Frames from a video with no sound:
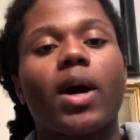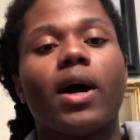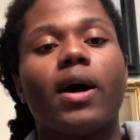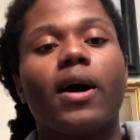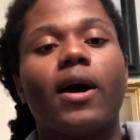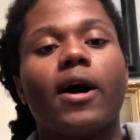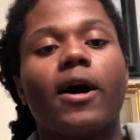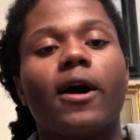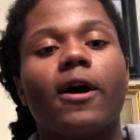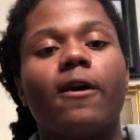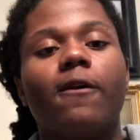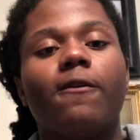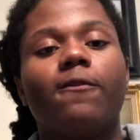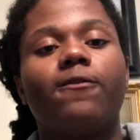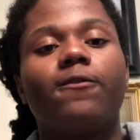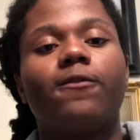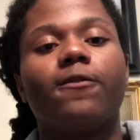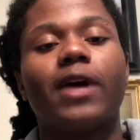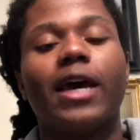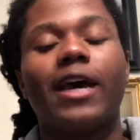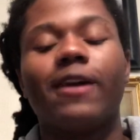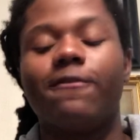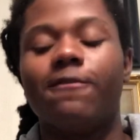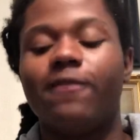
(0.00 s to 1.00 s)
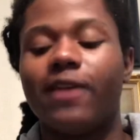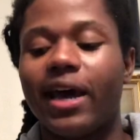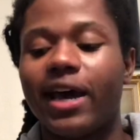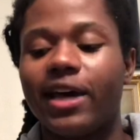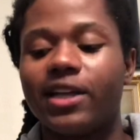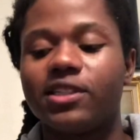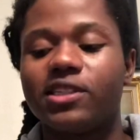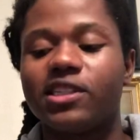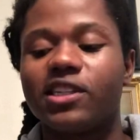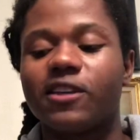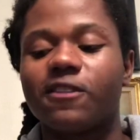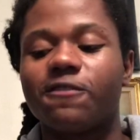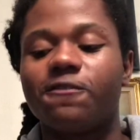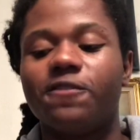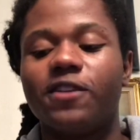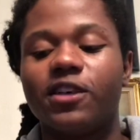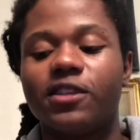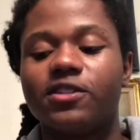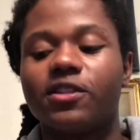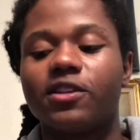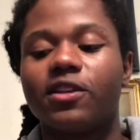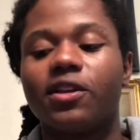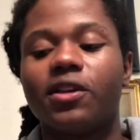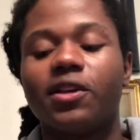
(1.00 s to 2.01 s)
of advancing
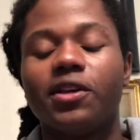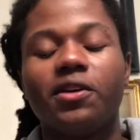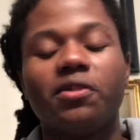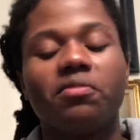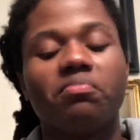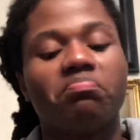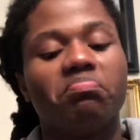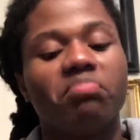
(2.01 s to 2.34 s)
physically,